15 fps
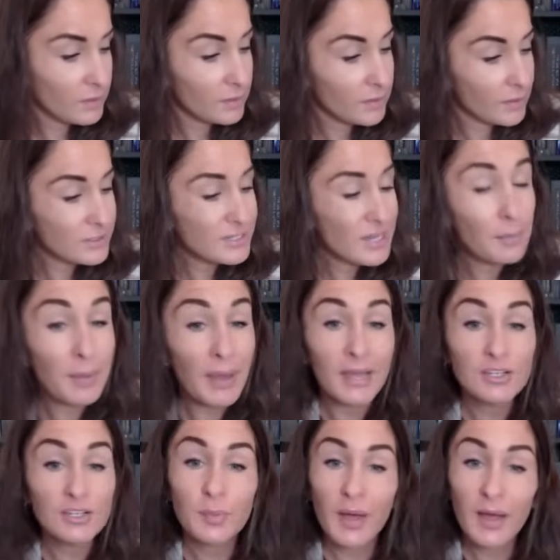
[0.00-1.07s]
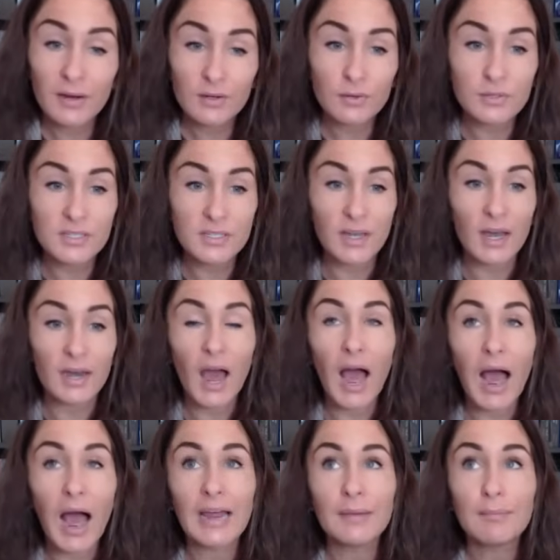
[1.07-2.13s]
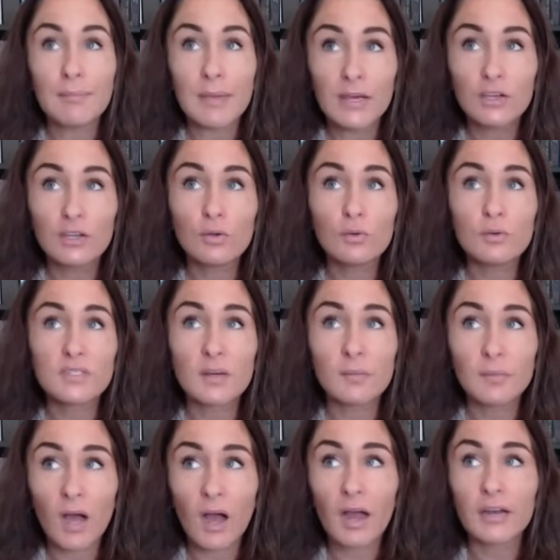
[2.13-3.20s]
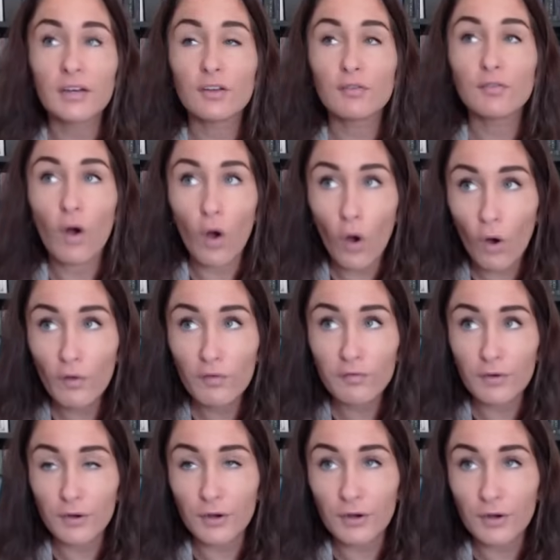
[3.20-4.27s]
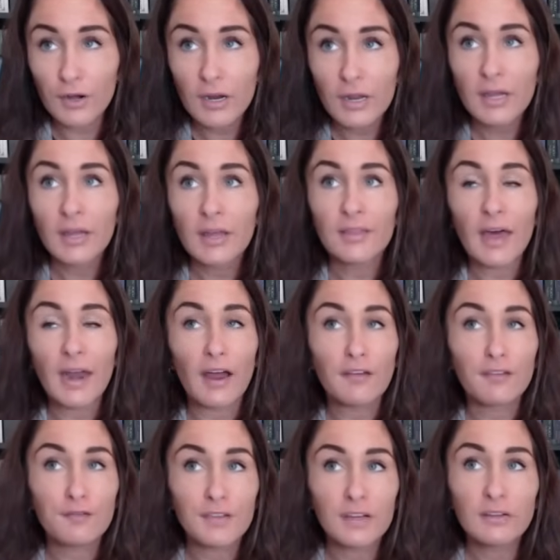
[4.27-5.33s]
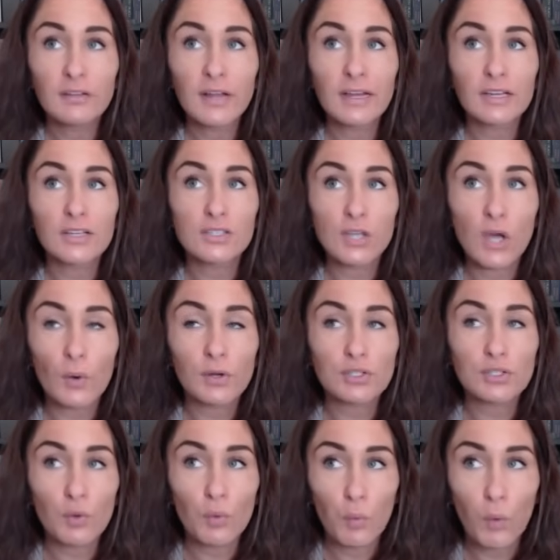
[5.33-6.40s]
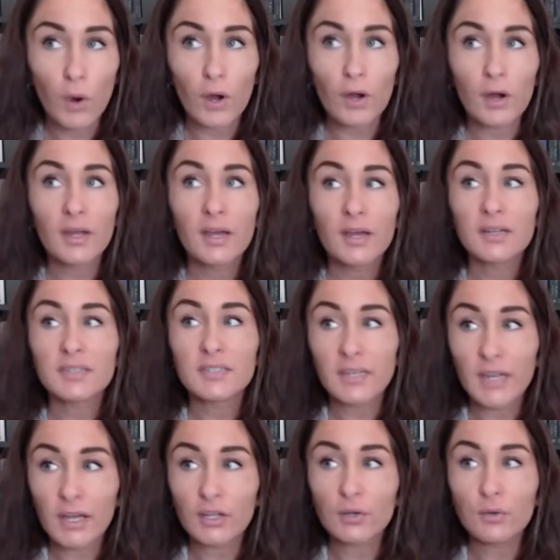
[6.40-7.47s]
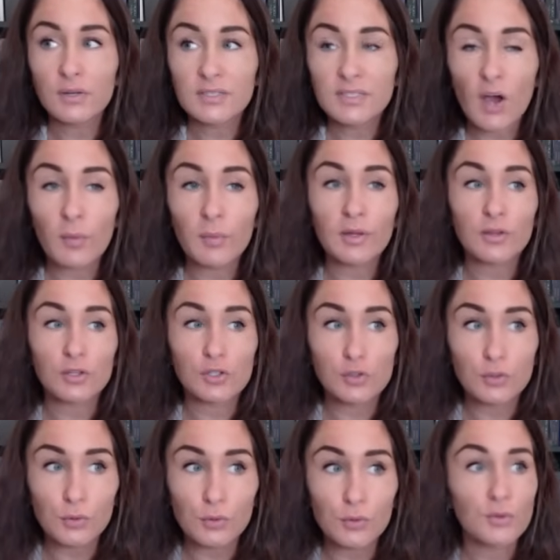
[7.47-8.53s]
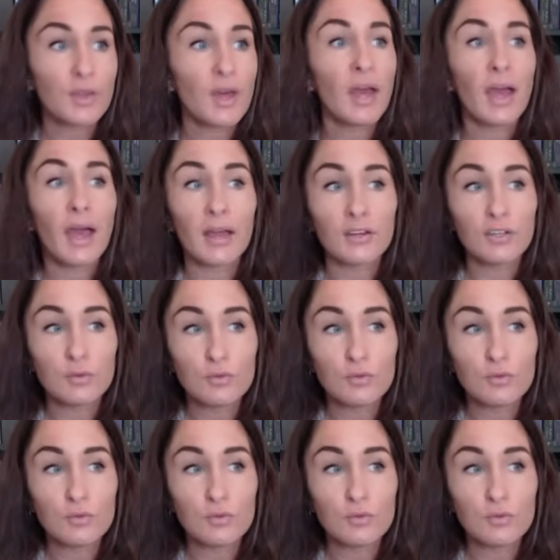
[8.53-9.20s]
There's that Page of Pentacles again. I make you some kind of offer that I feel like is going to work to get you to tell me the truth, and you